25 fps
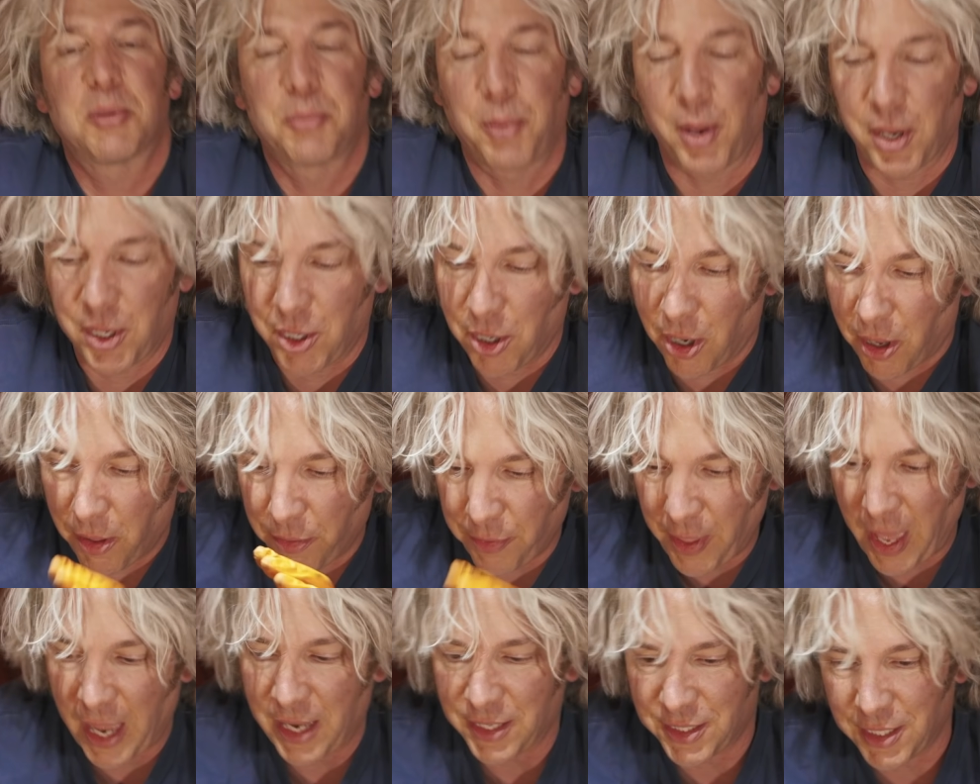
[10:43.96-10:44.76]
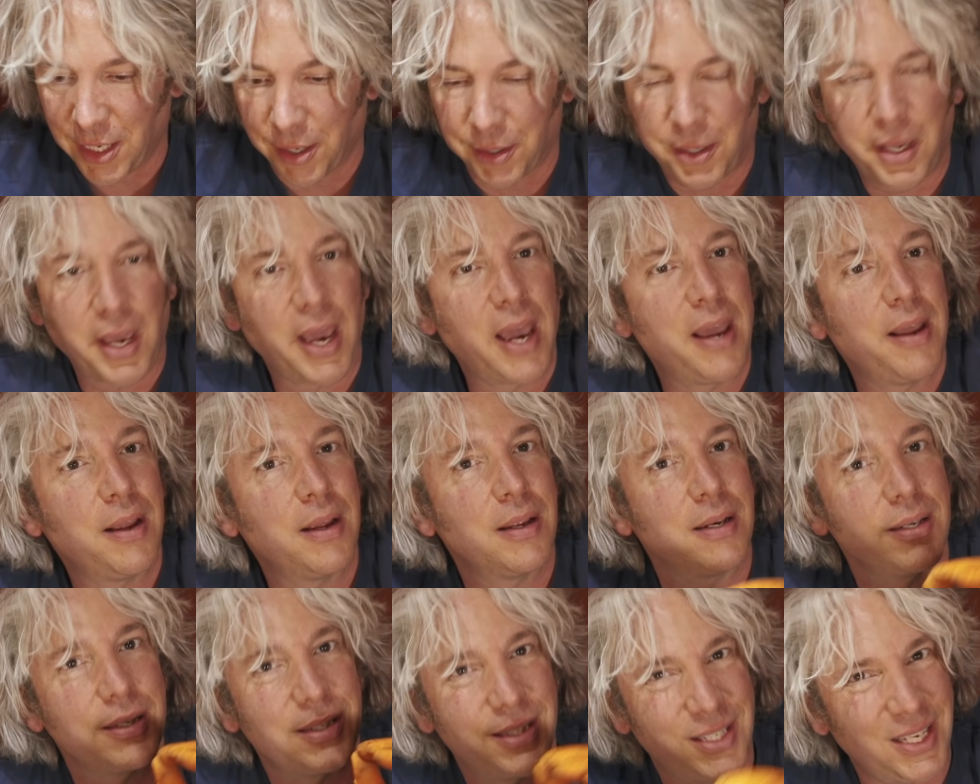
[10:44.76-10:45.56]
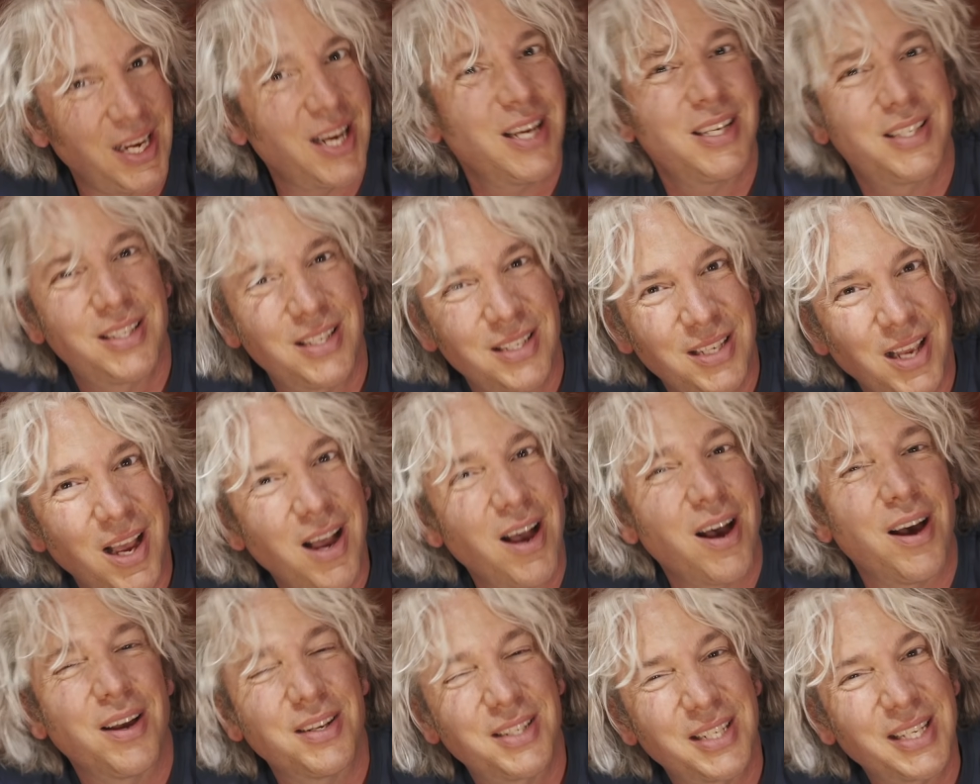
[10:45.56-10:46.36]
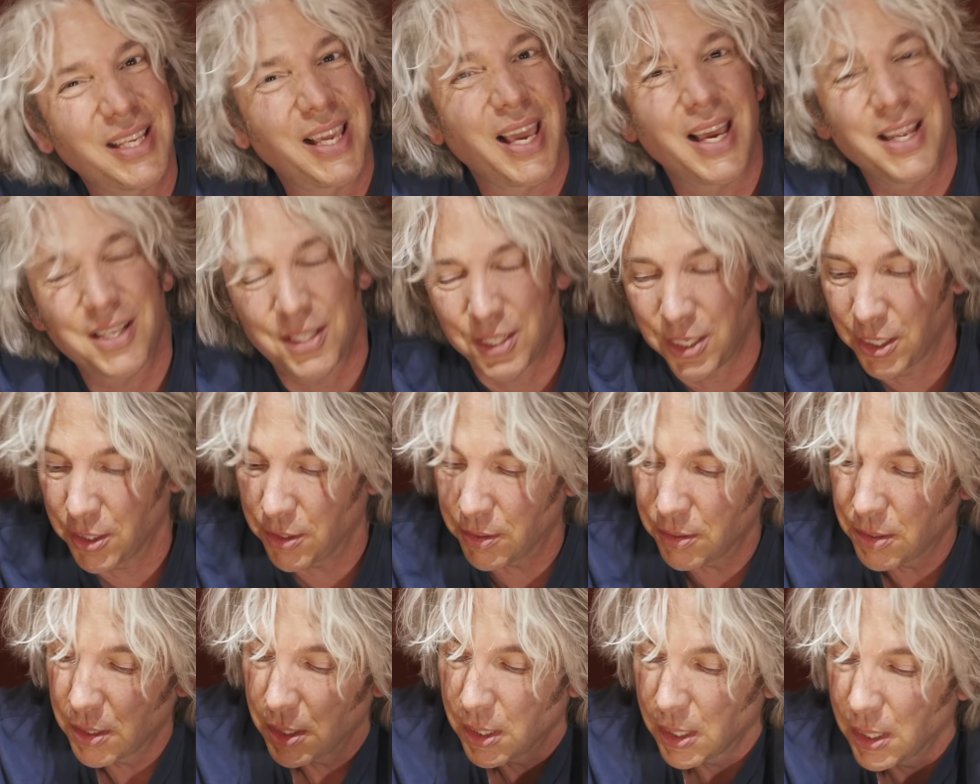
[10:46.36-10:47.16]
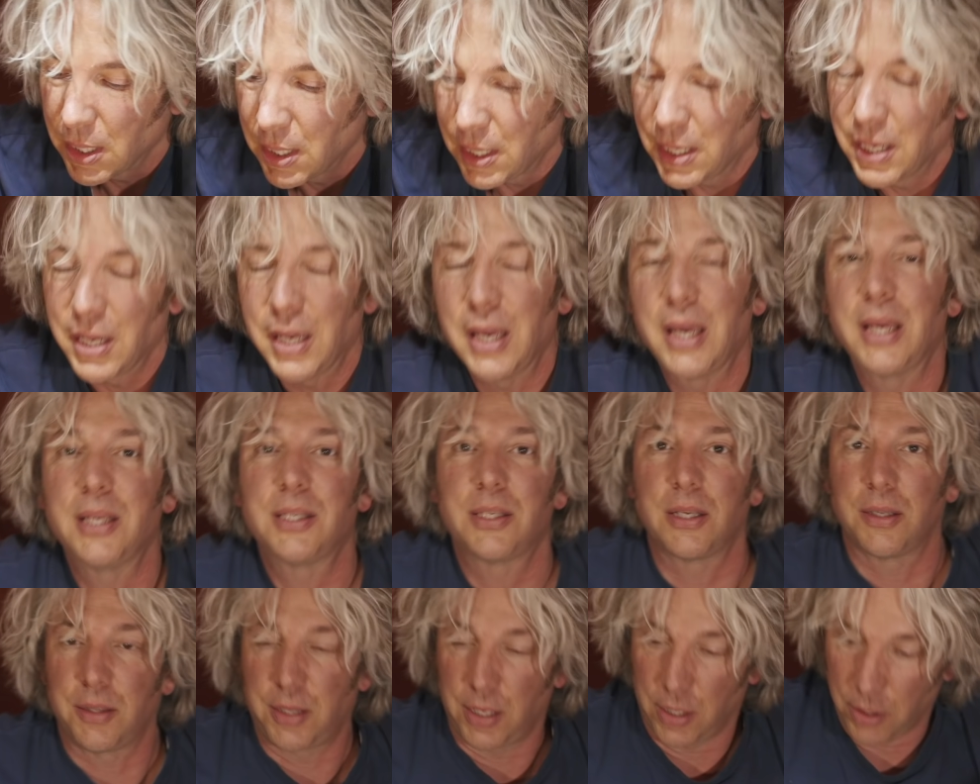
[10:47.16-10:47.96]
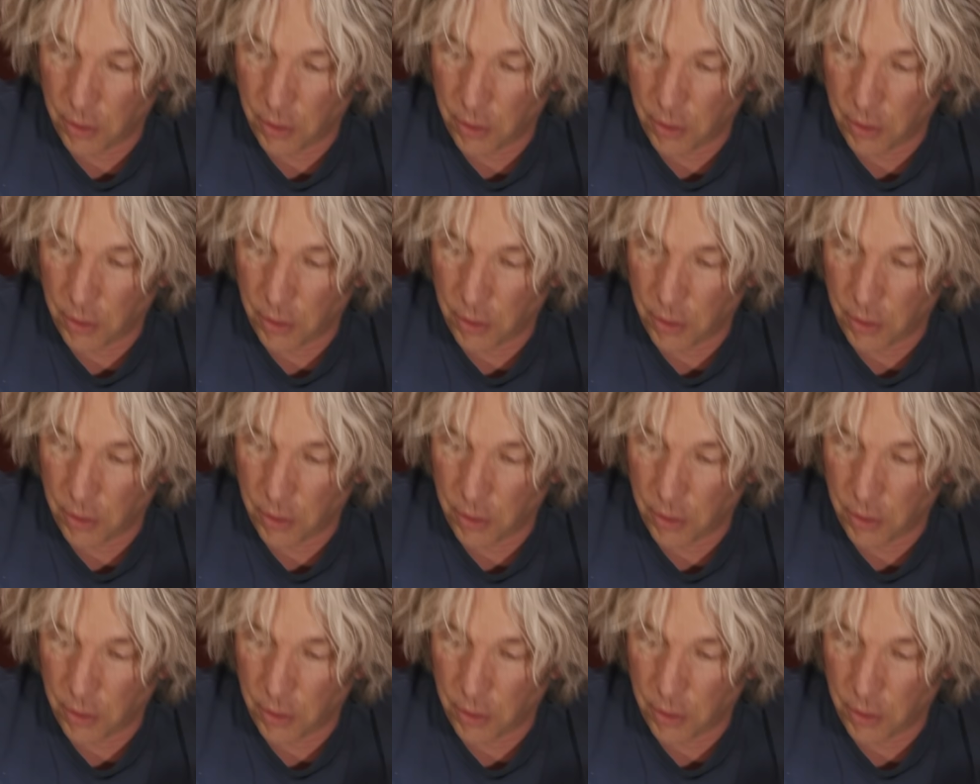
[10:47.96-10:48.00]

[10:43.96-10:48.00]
back on, that's okay. Just as hard to get to is the